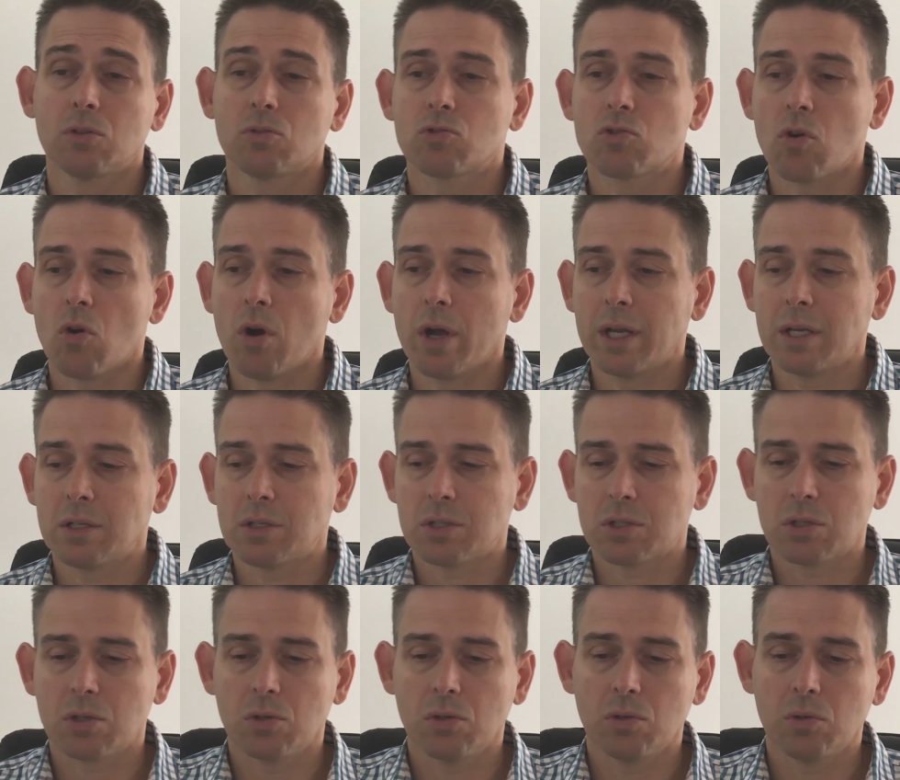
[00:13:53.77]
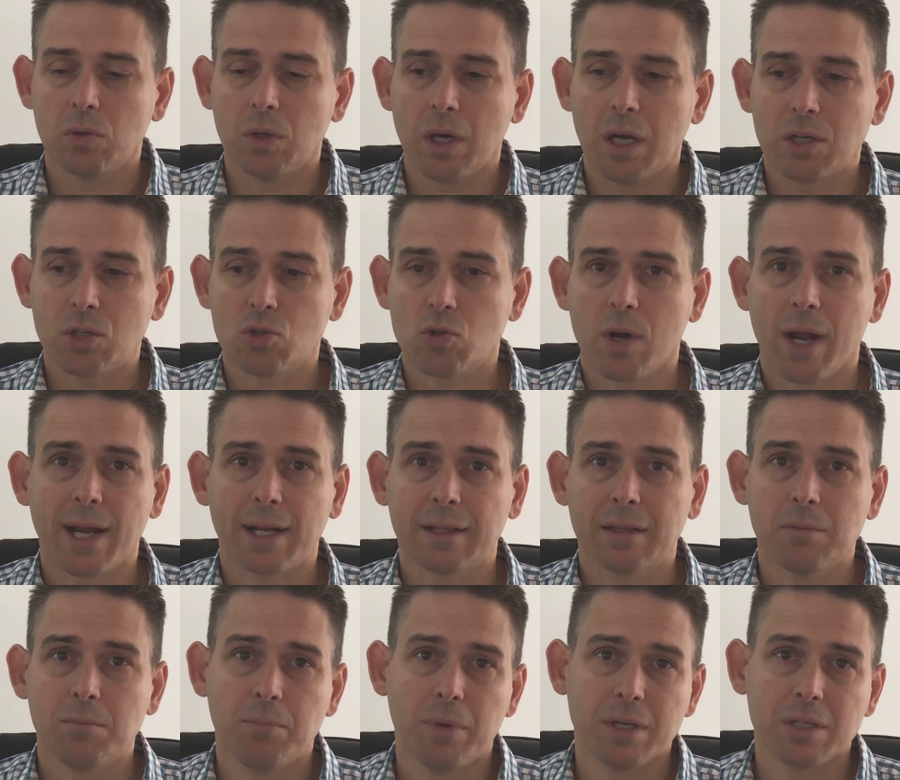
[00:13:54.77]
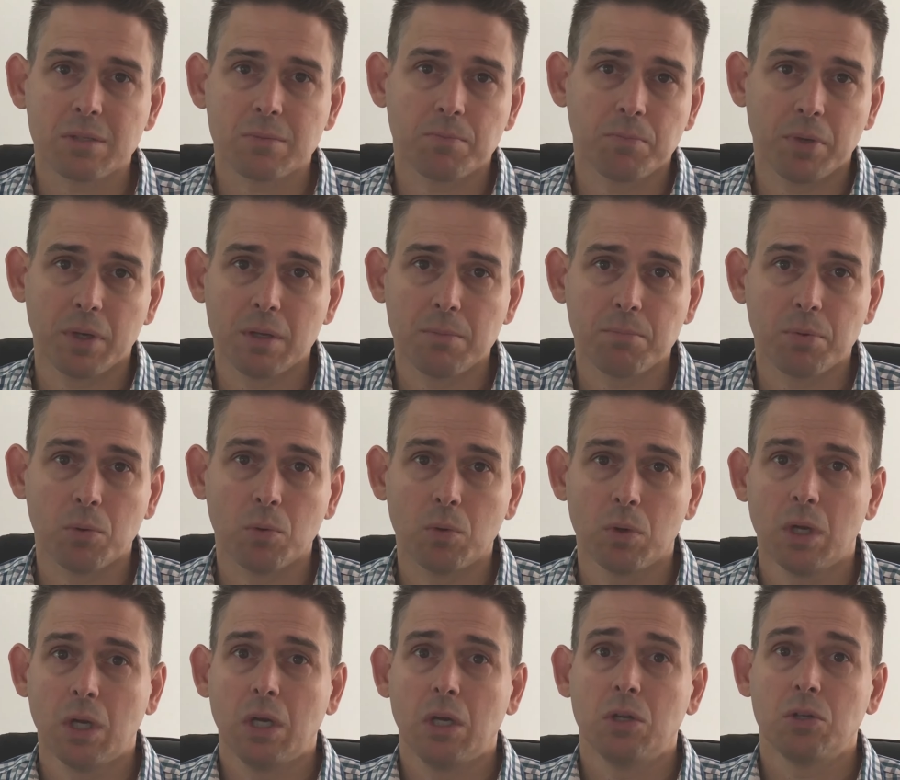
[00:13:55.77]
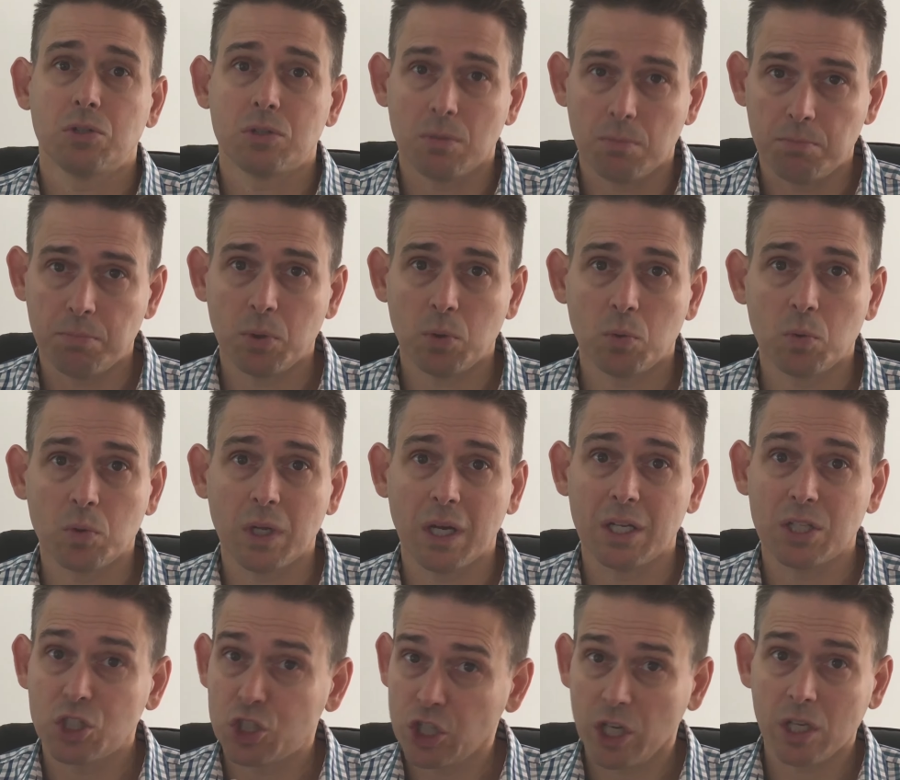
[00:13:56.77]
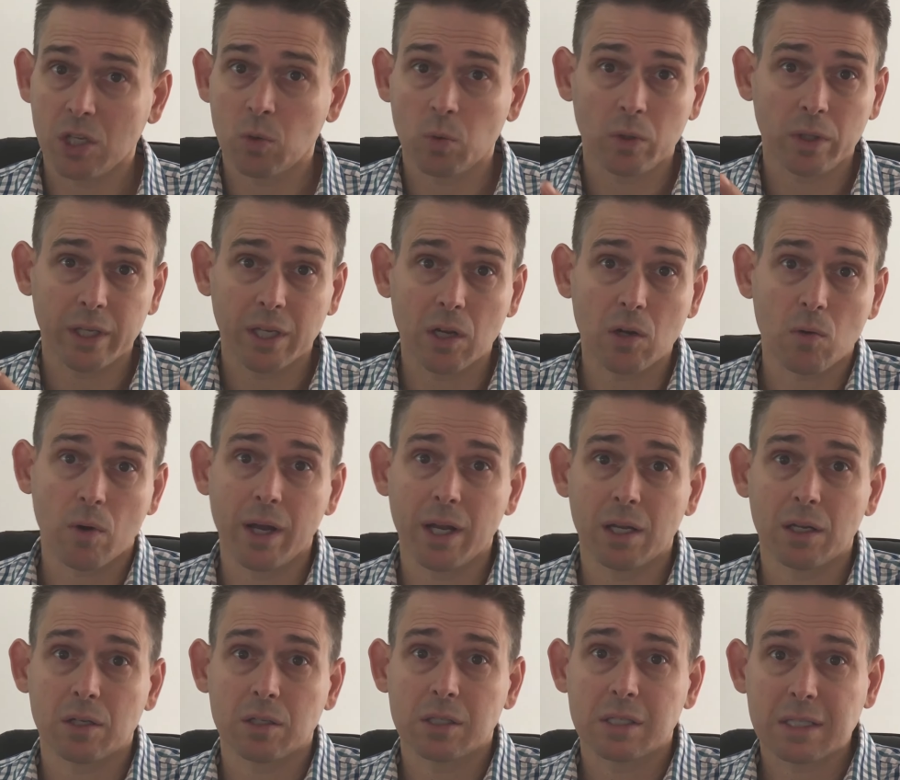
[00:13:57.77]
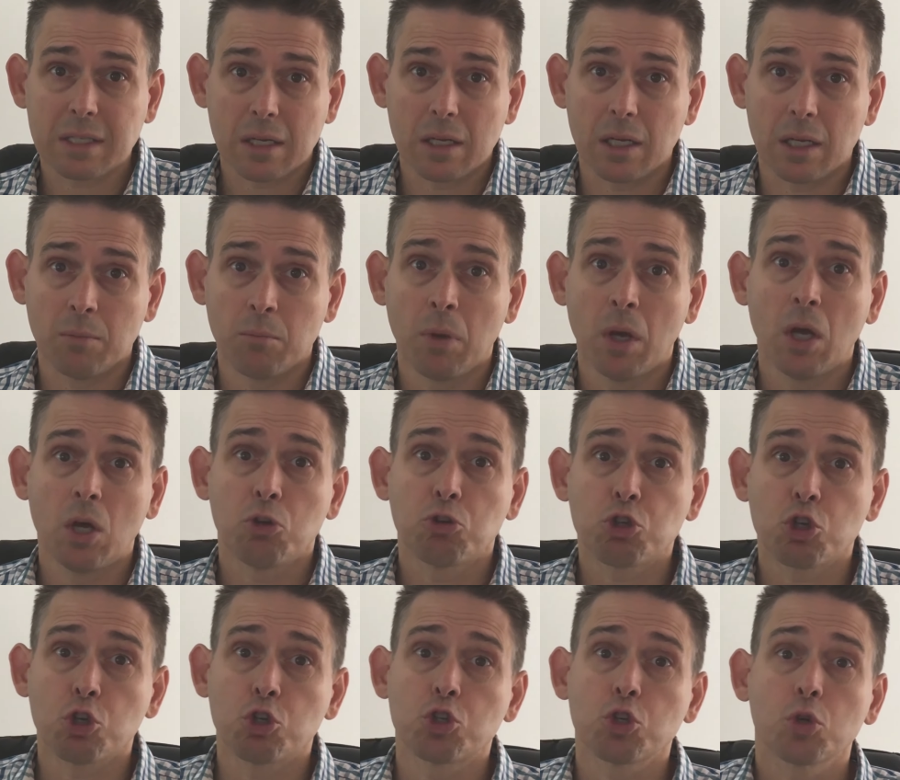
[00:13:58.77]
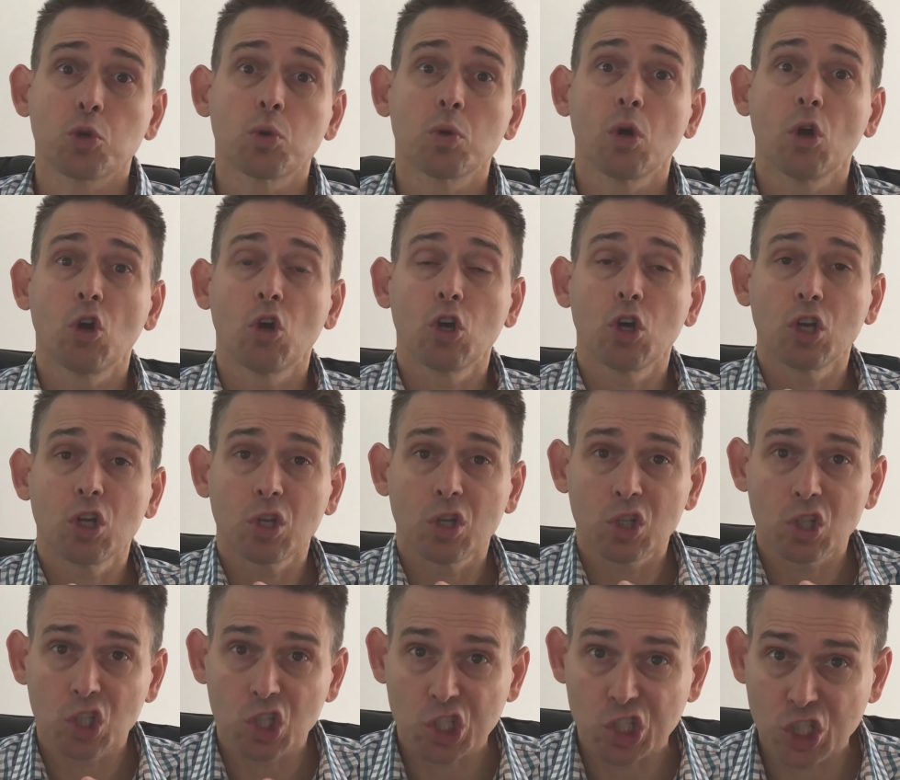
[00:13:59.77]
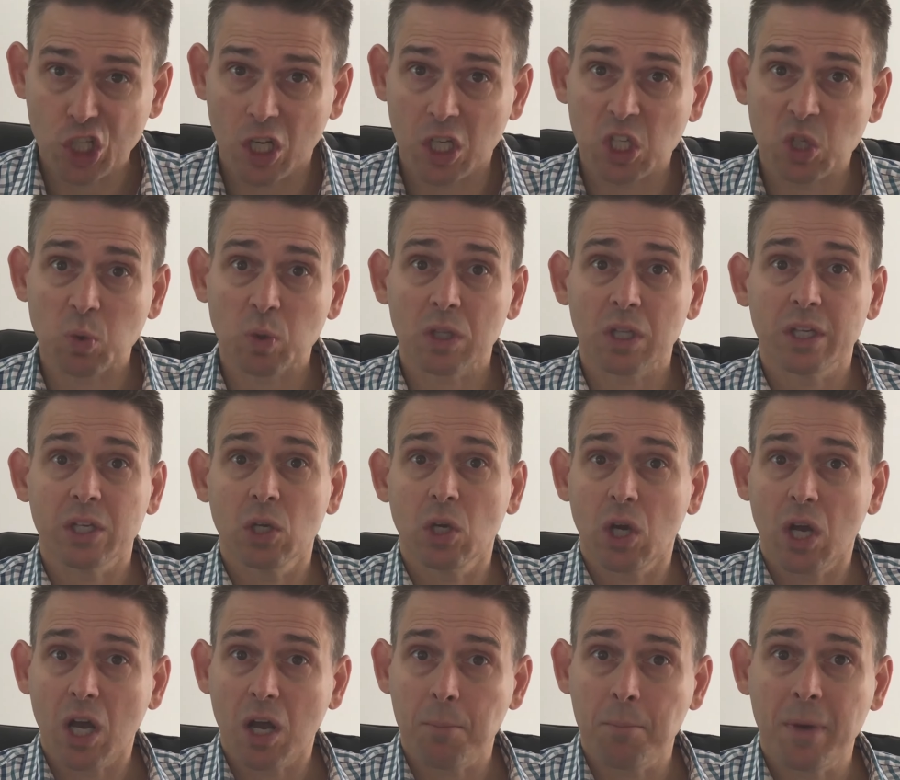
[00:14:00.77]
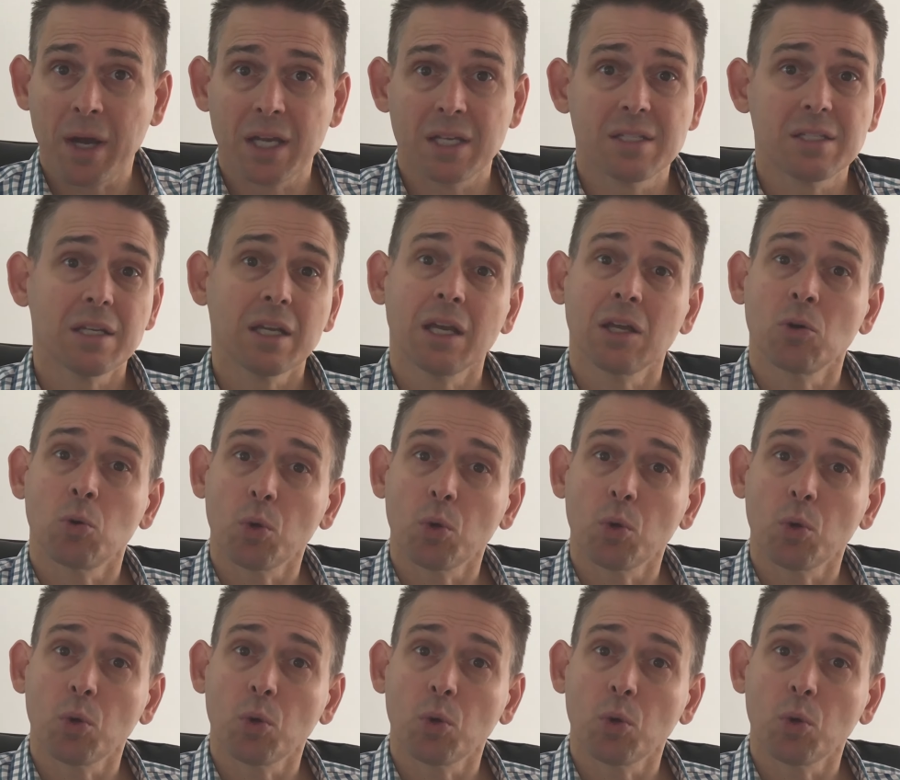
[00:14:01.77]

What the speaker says: trying to attract the best people to build a genuinely great team to do genuinely amazing and